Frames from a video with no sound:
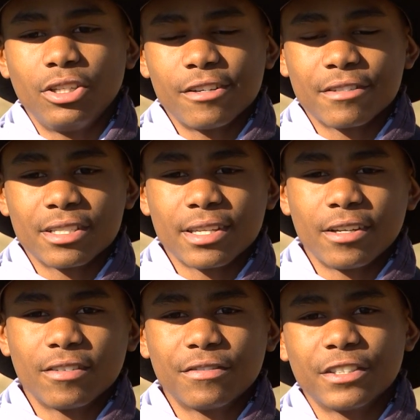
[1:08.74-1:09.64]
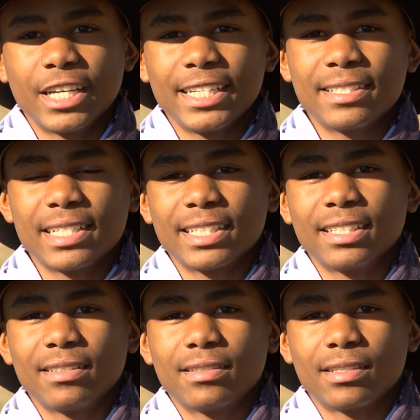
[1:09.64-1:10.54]
you have to stay on for eight
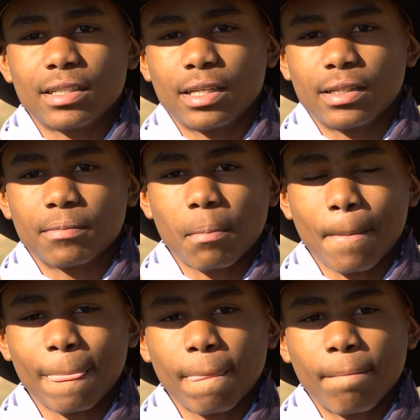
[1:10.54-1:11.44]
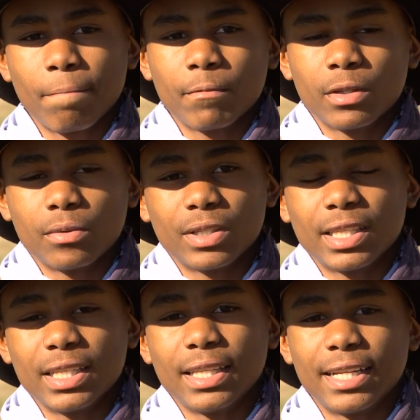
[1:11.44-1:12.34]
seconds, and
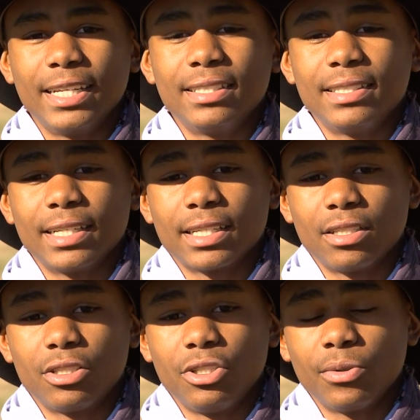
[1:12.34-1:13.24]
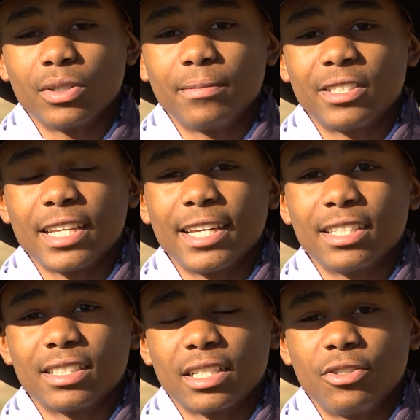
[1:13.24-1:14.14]
within that eight seconds, you want to
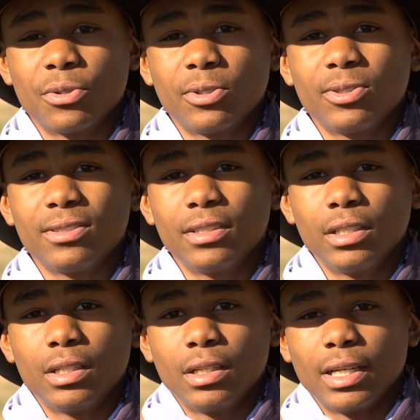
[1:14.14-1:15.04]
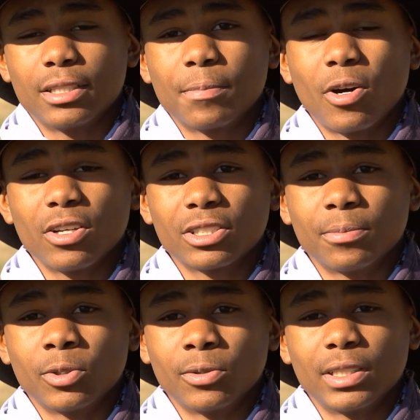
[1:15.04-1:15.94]
stay as controlled as
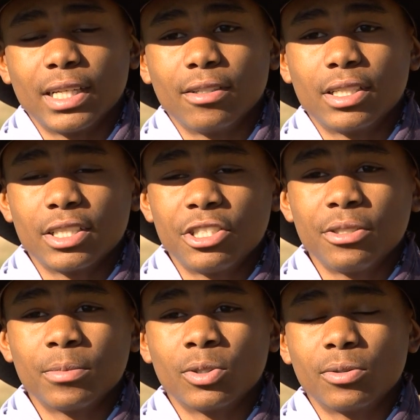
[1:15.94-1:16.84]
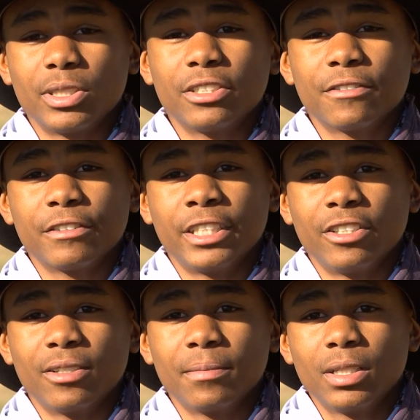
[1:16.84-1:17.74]
possible without touching the bull with your free
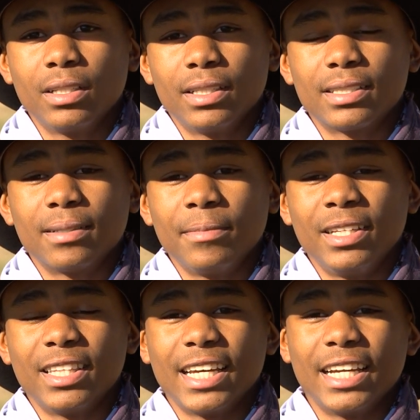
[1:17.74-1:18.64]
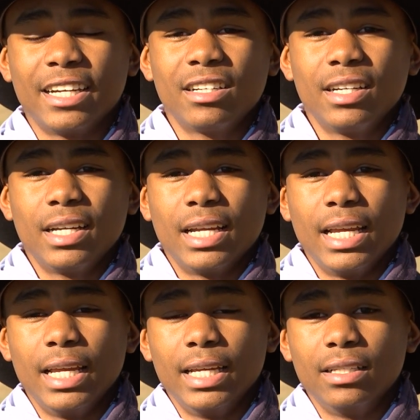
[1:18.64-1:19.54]
arm that's going to be in the air.
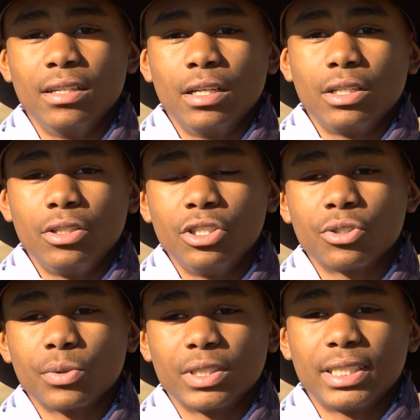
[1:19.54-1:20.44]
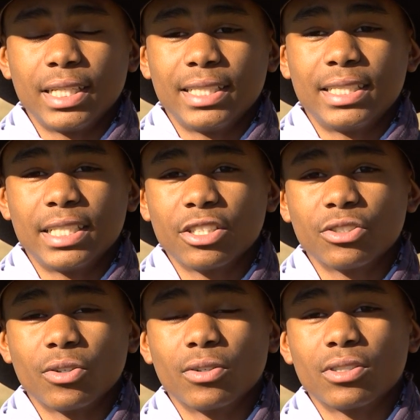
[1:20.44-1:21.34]
And you just want to stay
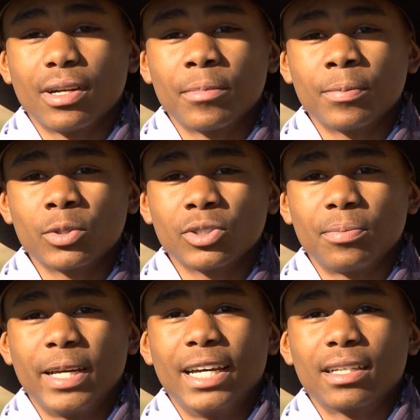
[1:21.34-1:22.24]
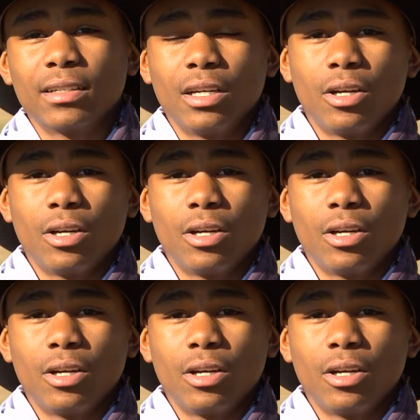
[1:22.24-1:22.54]
centered on top of the bull's back